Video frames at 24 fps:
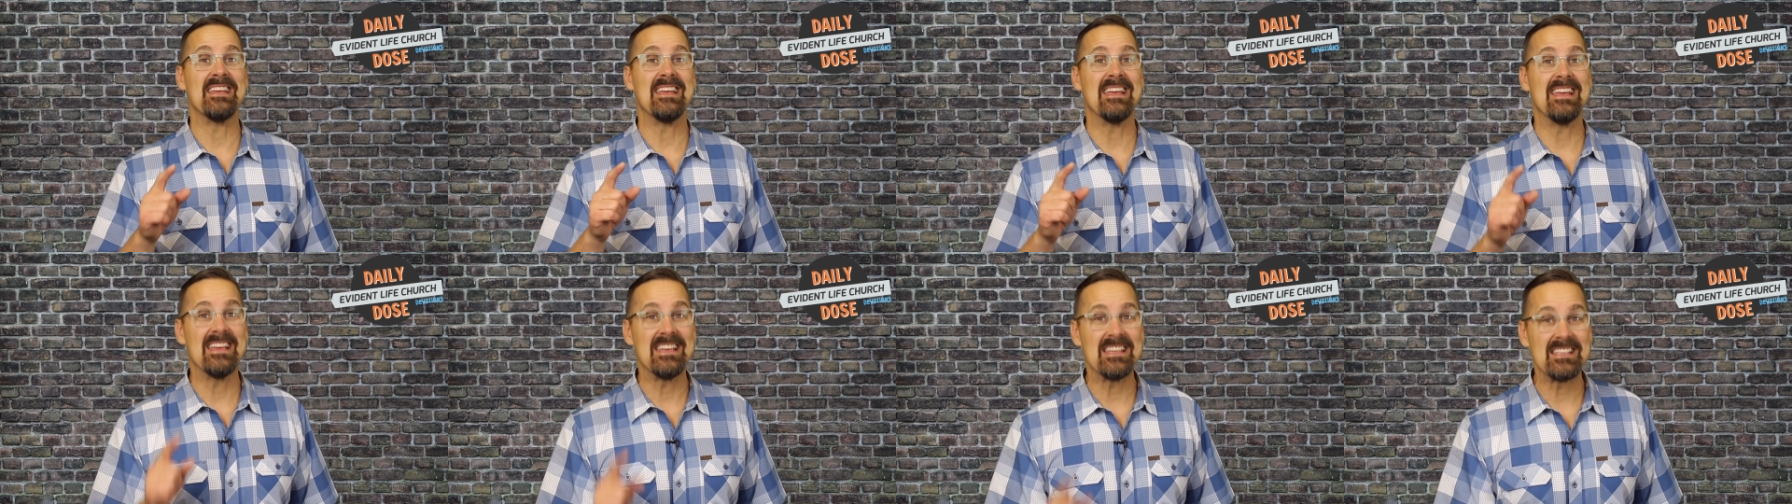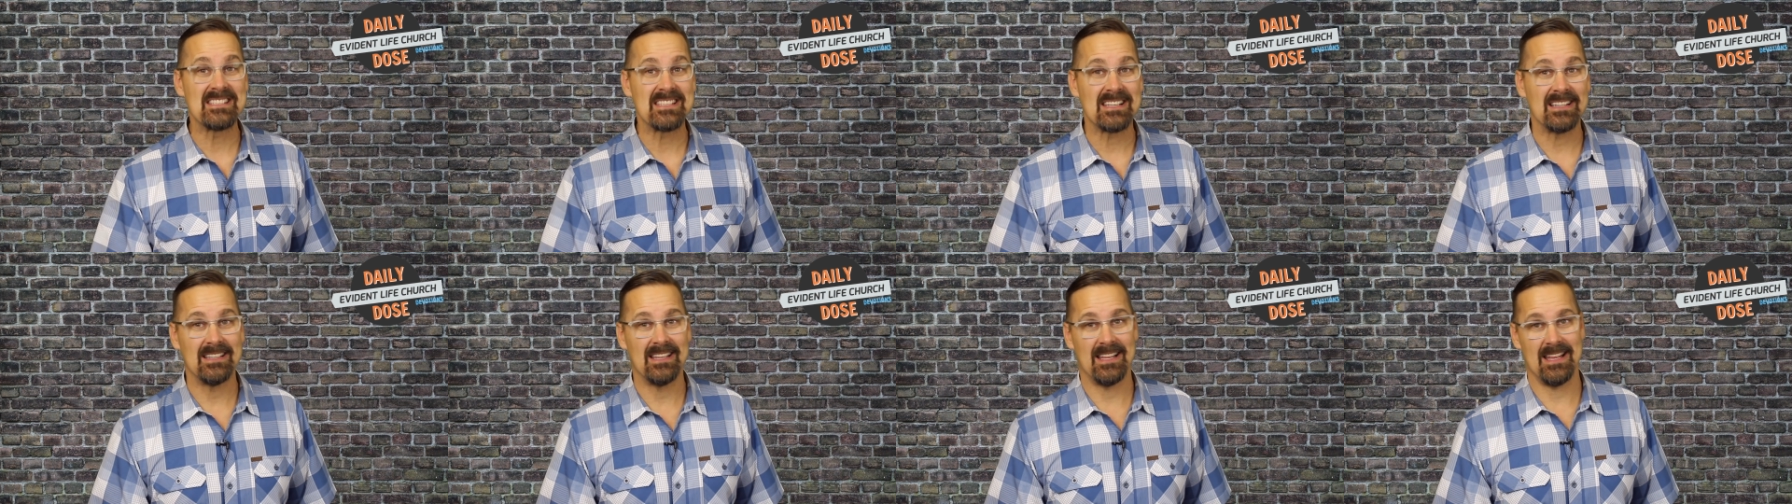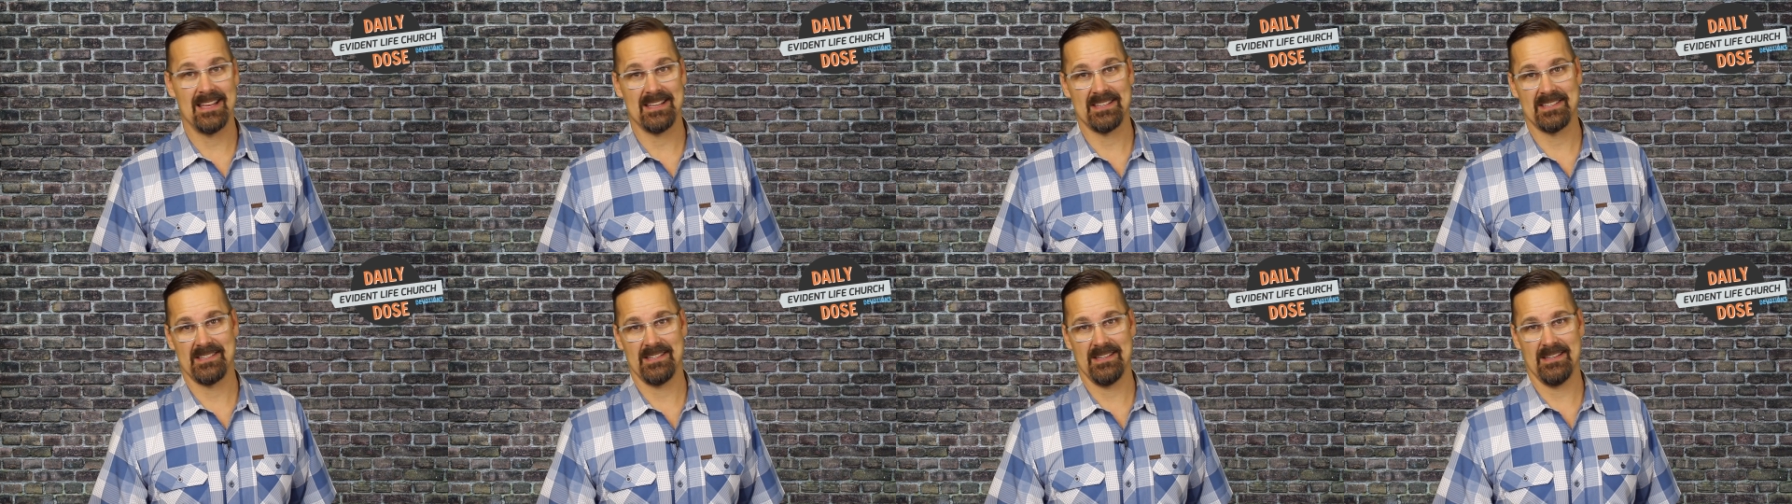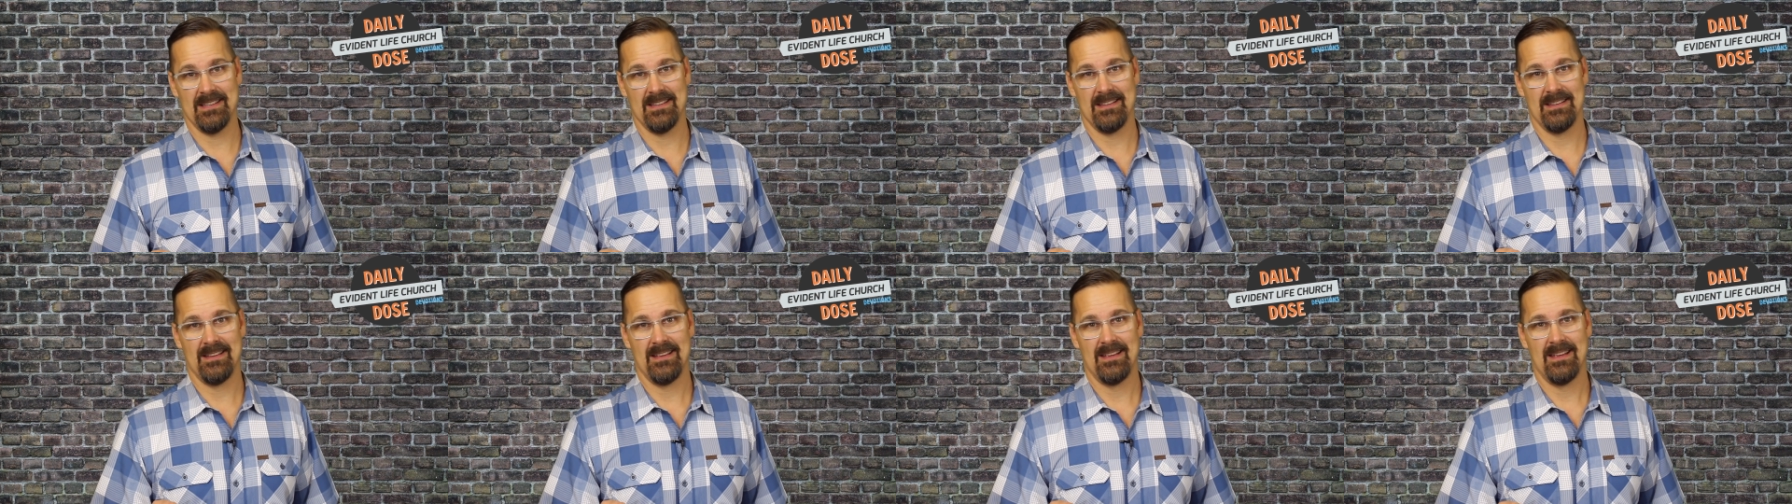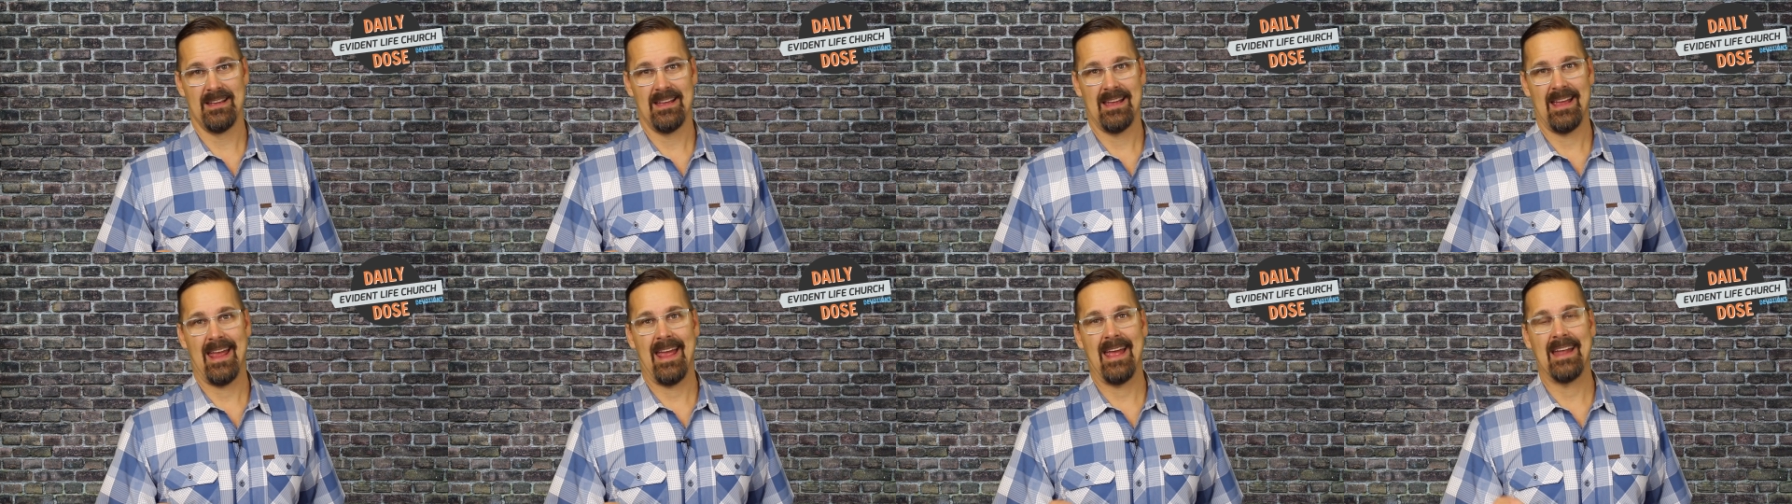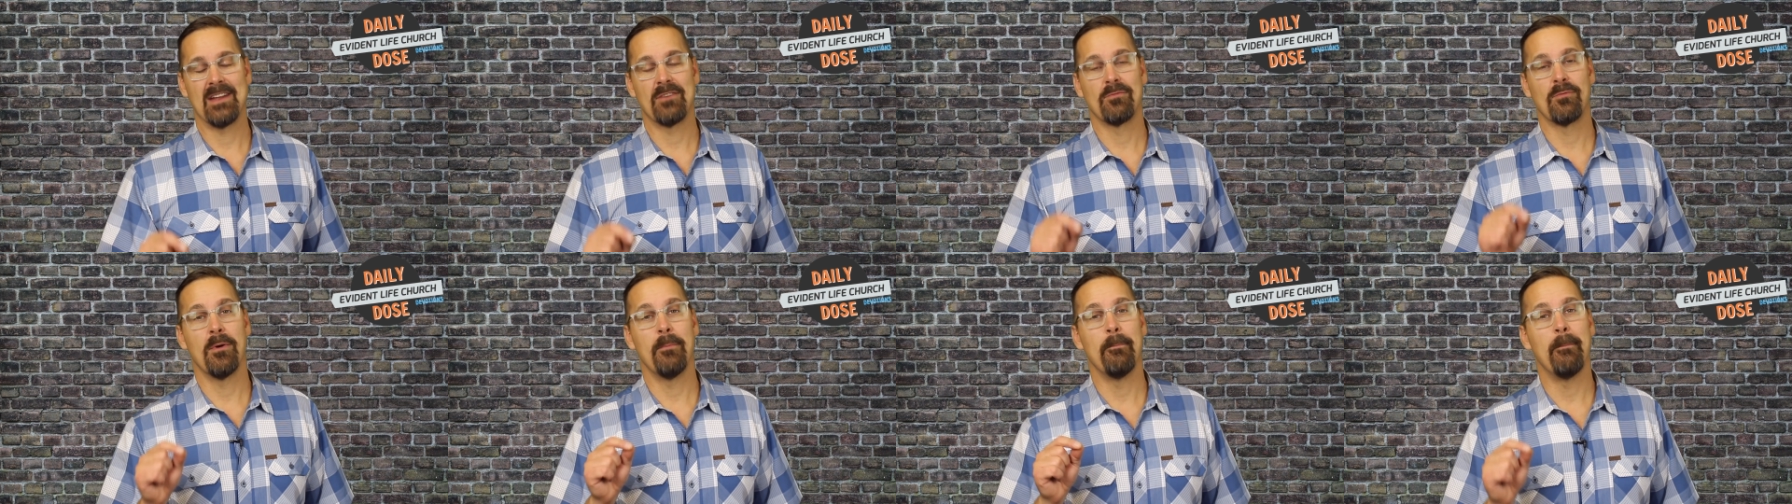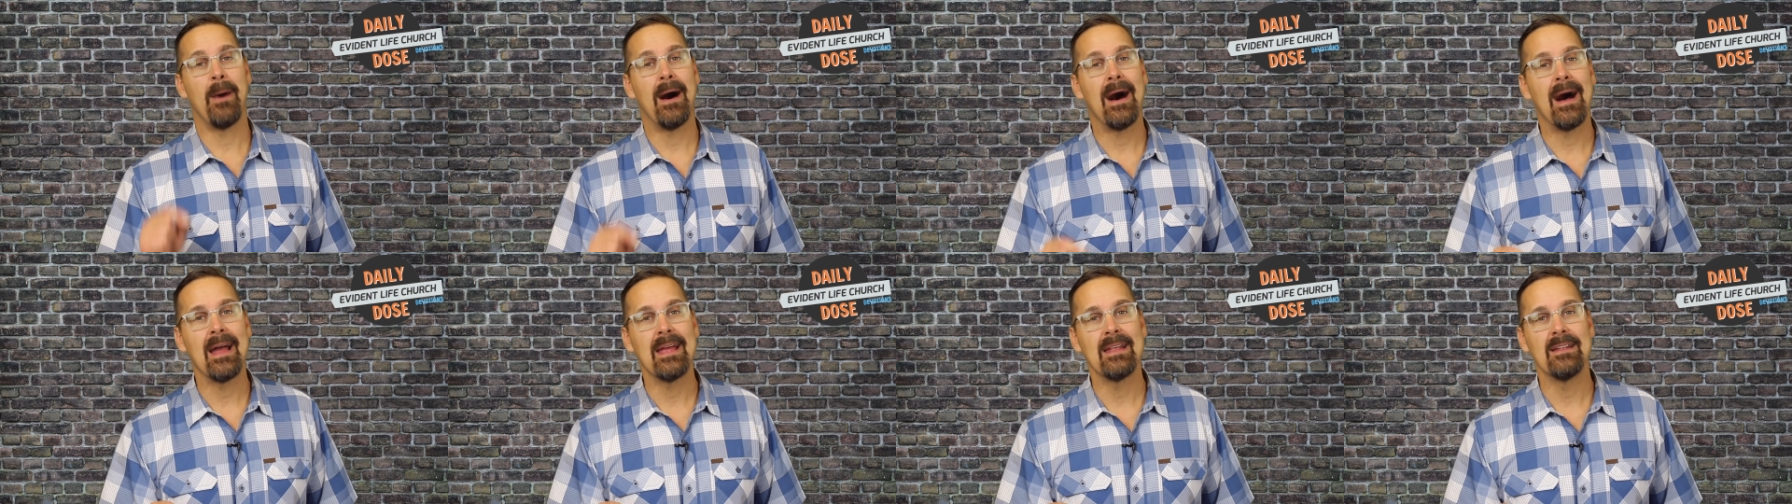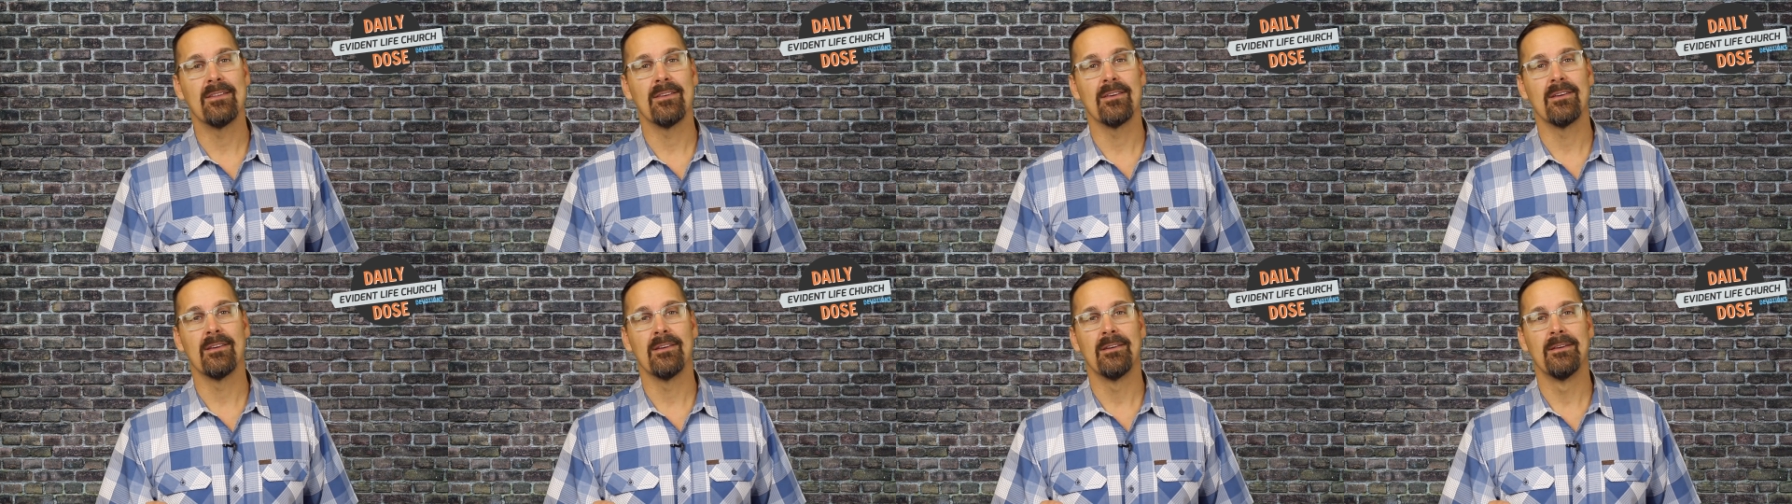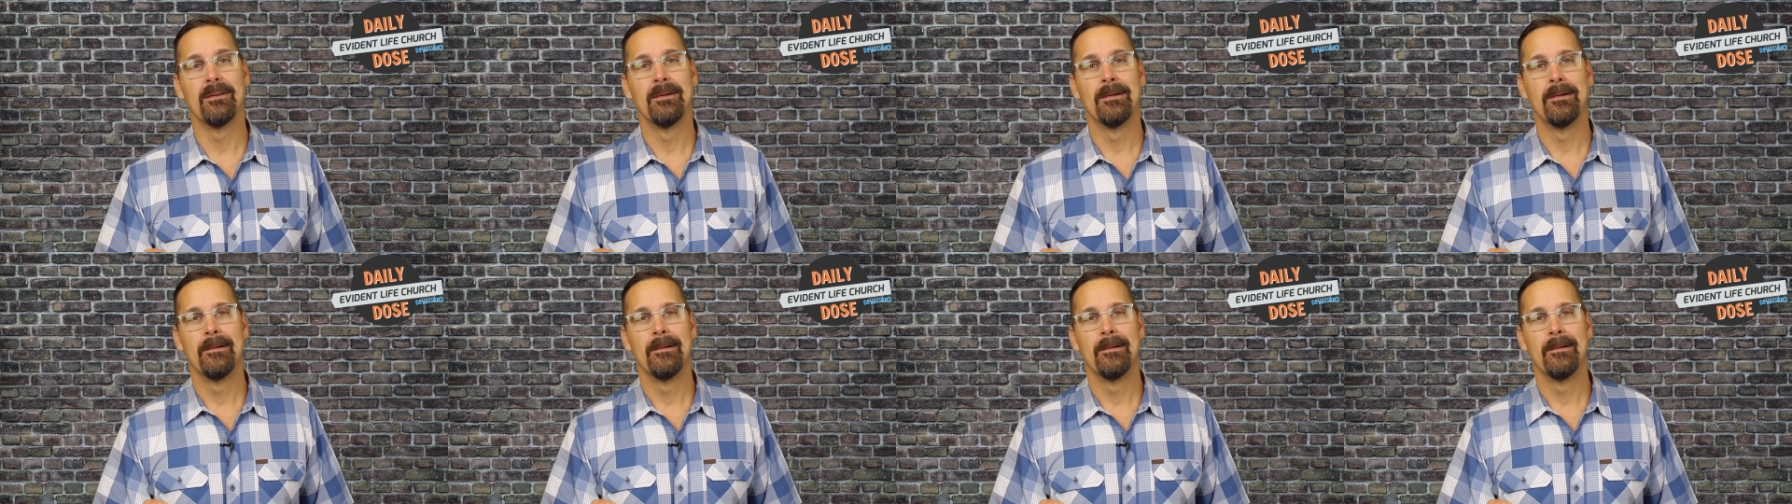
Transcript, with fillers: is a lesson and a reminder